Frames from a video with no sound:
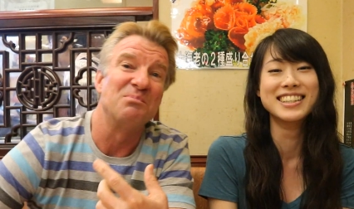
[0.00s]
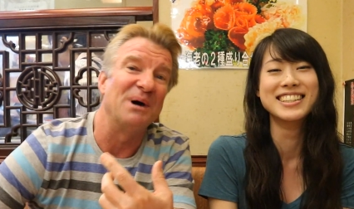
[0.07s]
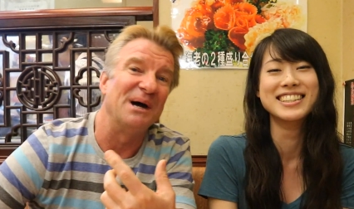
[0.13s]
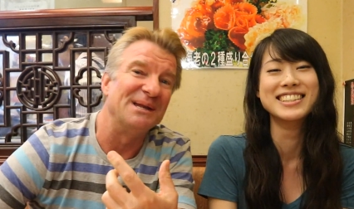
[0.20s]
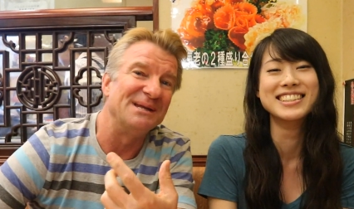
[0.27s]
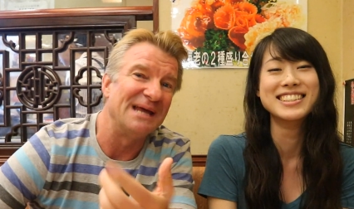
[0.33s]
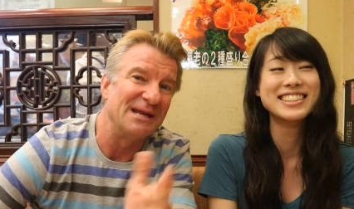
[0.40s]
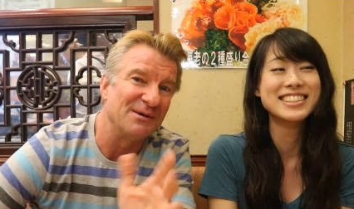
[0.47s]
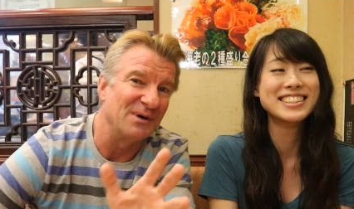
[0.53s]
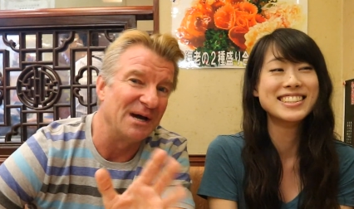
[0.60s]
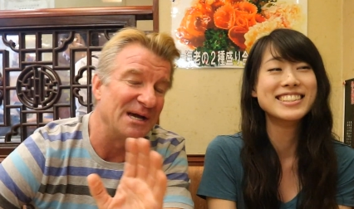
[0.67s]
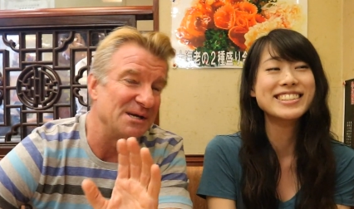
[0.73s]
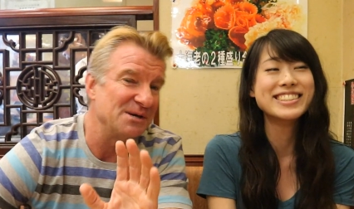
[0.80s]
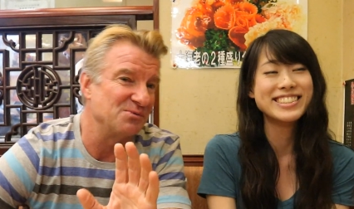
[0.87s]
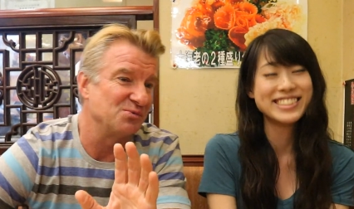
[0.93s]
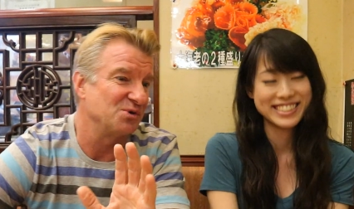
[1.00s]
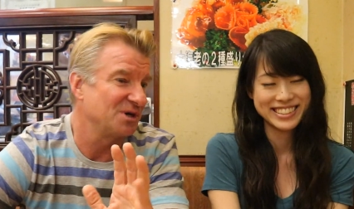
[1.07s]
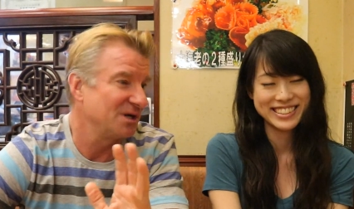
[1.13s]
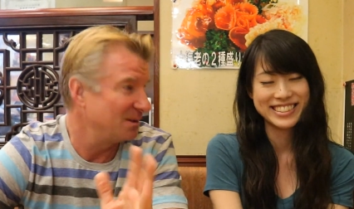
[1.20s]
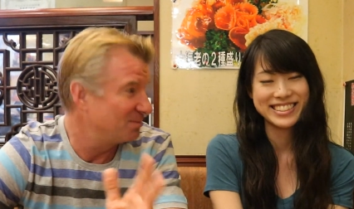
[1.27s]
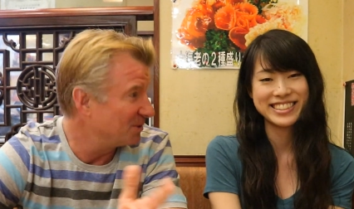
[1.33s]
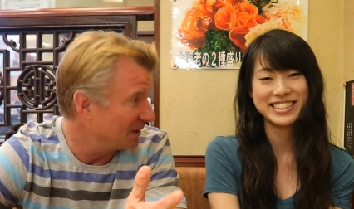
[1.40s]
Speaker 1: but anyway,
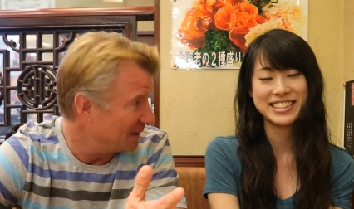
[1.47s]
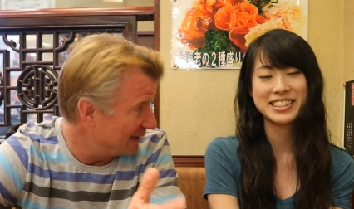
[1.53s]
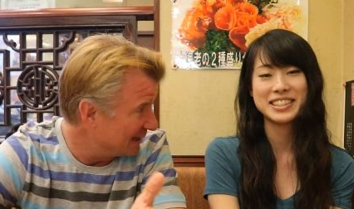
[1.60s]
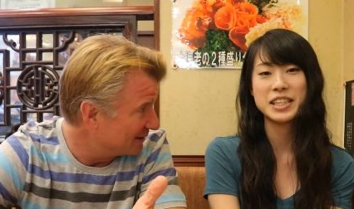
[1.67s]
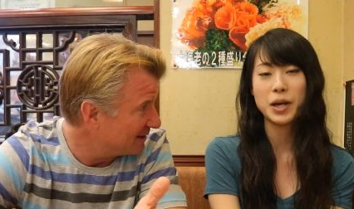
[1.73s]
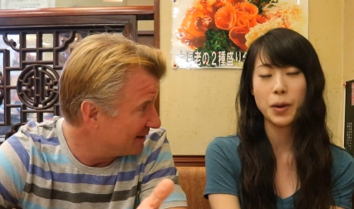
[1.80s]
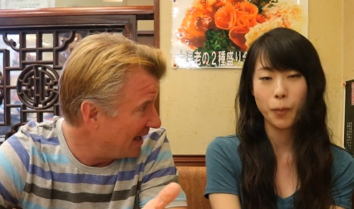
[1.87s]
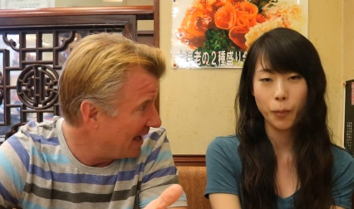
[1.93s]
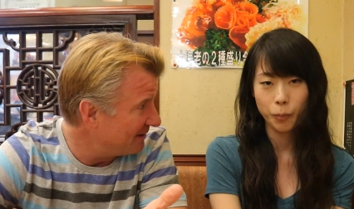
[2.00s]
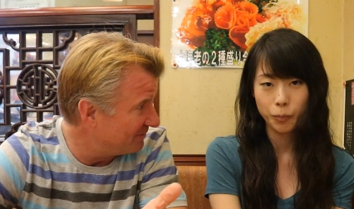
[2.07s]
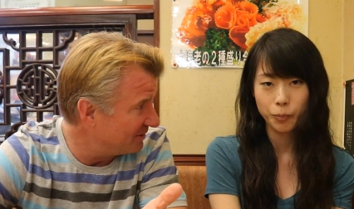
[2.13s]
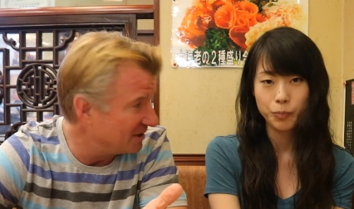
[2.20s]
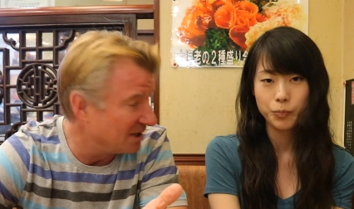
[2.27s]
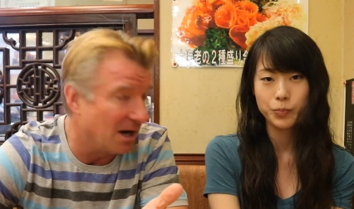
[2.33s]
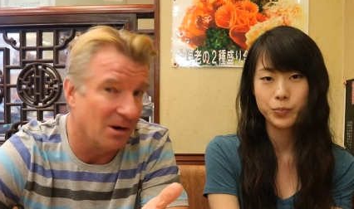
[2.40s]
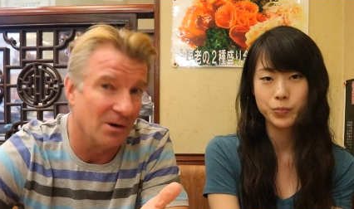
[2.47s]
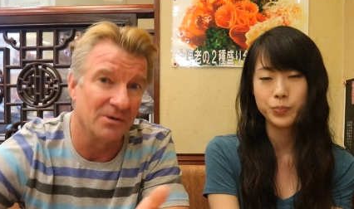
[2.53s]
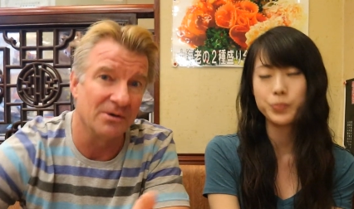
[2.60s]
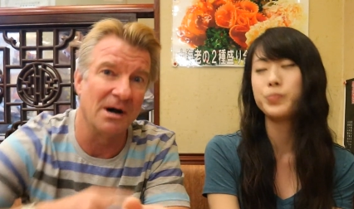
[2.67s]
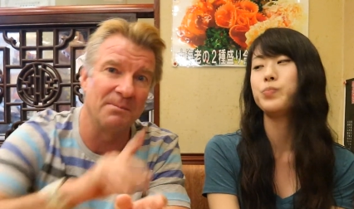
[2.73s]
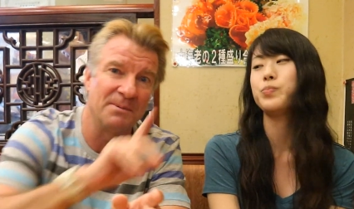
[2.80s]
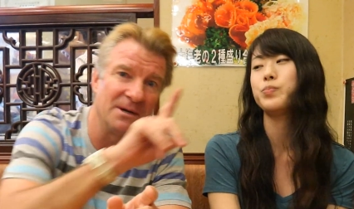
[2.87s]
we're going to put a link to that
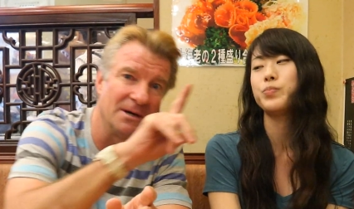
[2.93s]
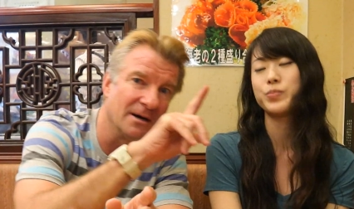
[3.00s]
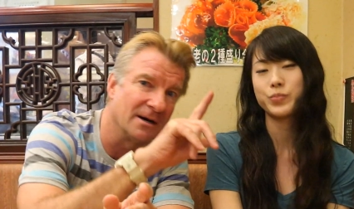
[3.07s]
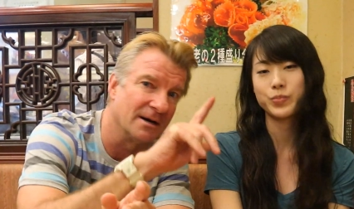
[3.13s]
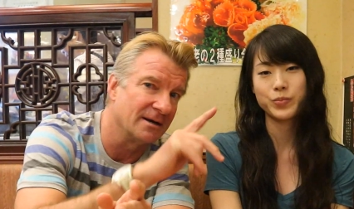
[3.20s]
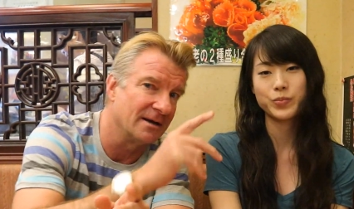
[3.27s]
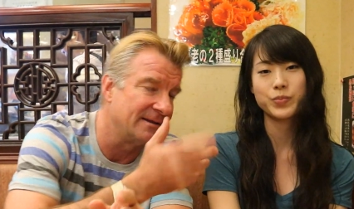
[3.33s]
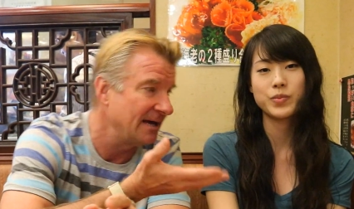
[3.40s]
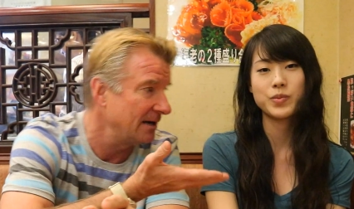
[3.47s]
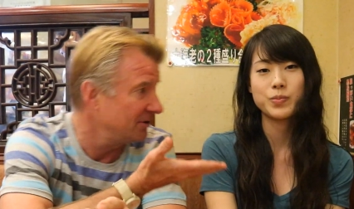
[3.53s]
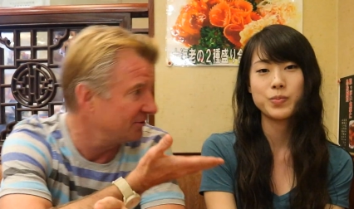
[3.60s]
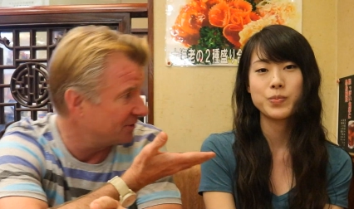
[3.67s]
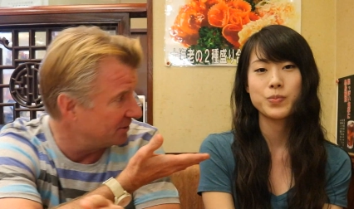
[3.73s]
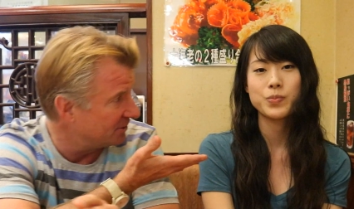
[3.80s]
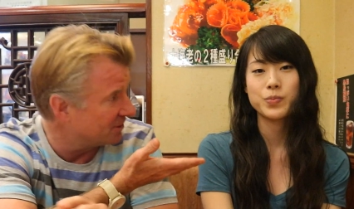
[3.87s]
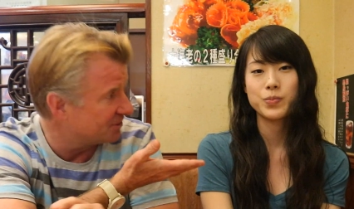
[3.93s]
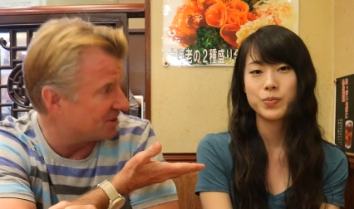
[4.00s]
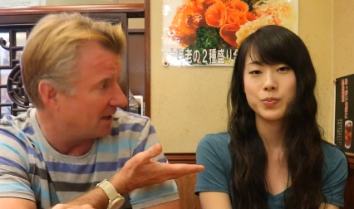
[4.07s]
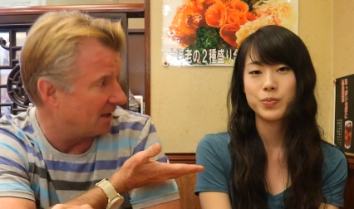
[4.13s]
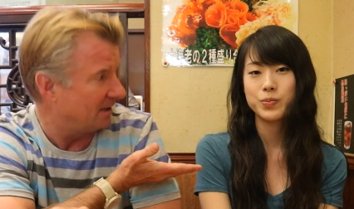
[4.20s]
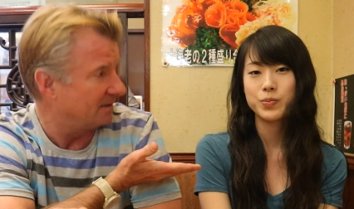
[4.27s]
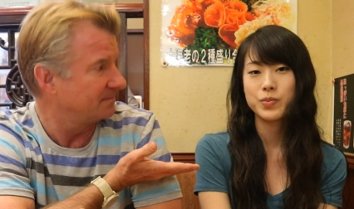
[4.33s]
video up here, and that goes on your
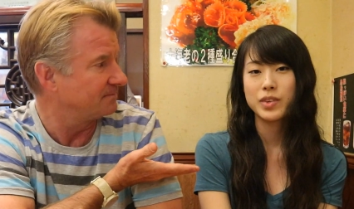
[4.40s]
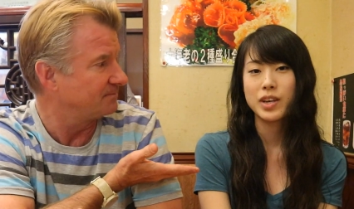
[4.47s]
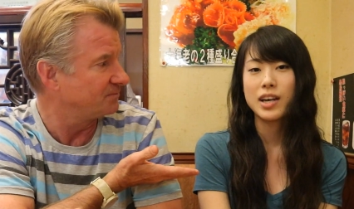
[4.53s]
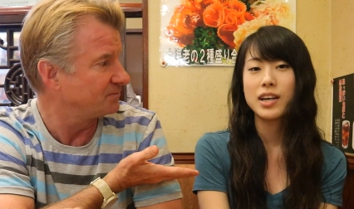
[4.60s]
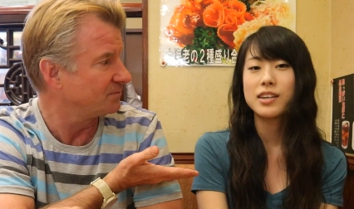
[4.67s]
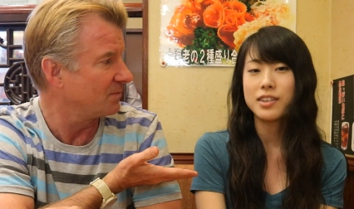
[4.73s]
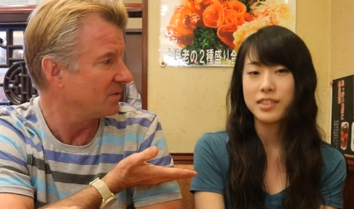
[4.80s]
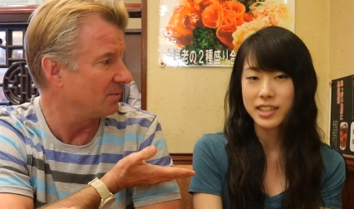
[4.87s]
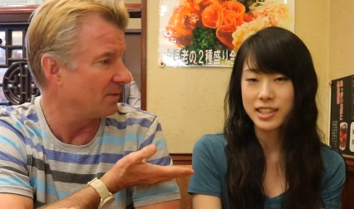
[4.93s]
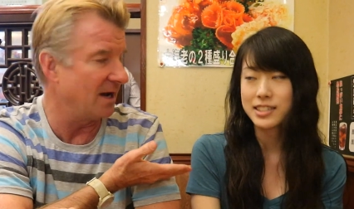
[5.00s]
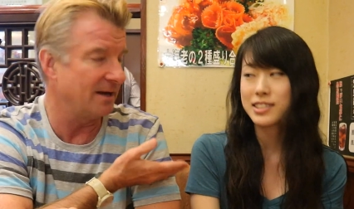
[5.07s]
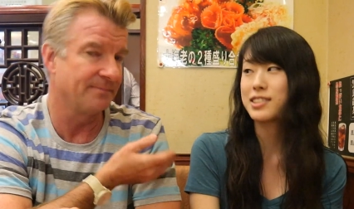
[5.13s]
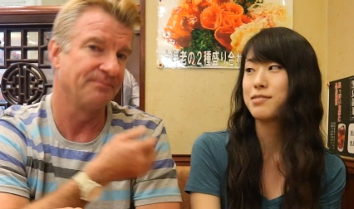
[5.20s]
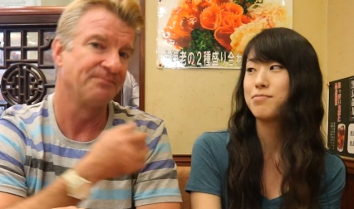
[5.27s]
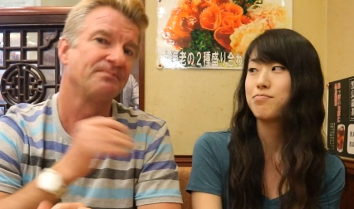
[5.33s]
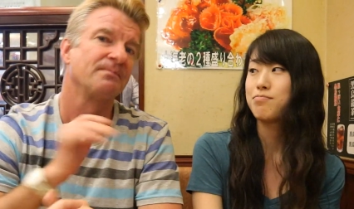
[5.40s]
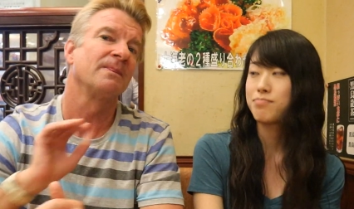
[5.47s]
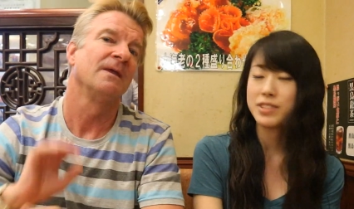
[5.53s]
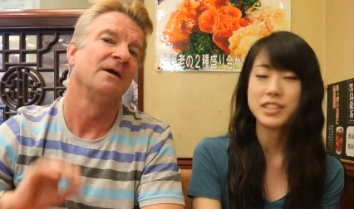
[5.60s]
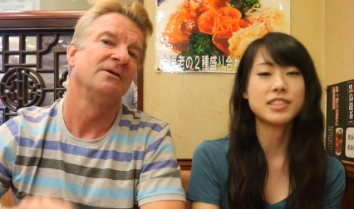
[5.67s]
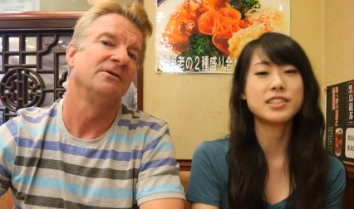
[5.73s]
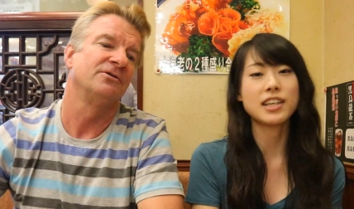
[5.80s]
channel.
Speaker 2: Oh, yes. Right?
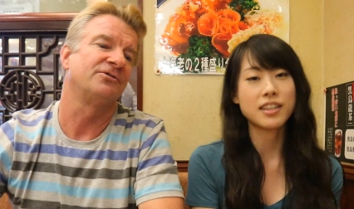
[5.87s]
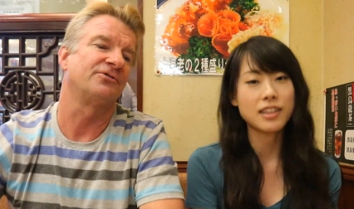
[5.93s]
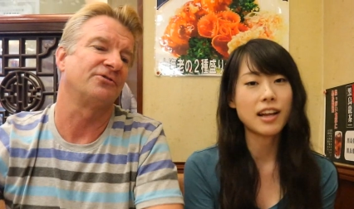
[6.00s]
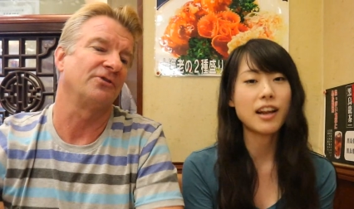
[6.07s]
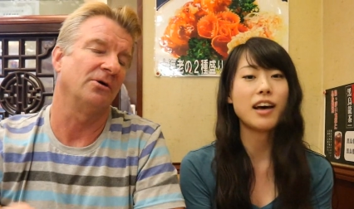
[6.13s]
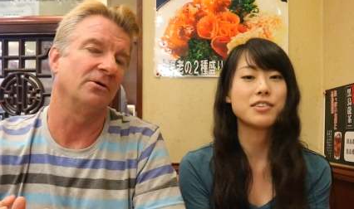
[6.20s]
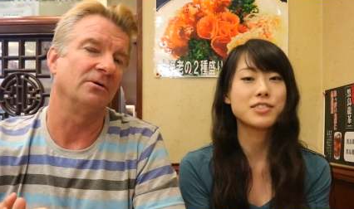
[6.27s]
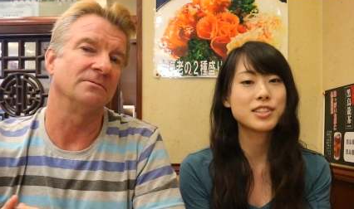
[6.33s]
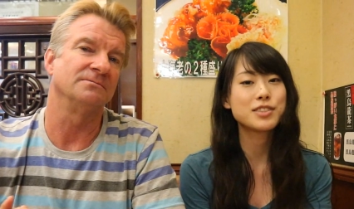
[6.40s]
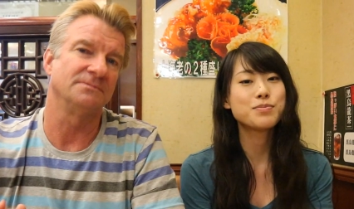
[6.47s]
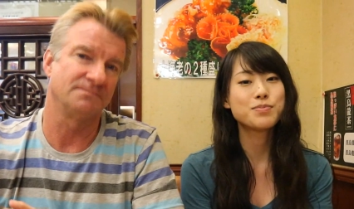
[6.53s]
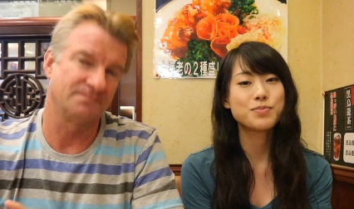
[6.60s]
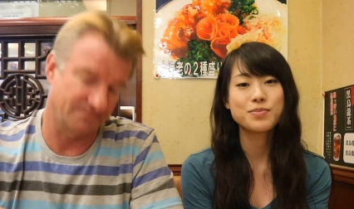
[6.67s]
Please check that so, out.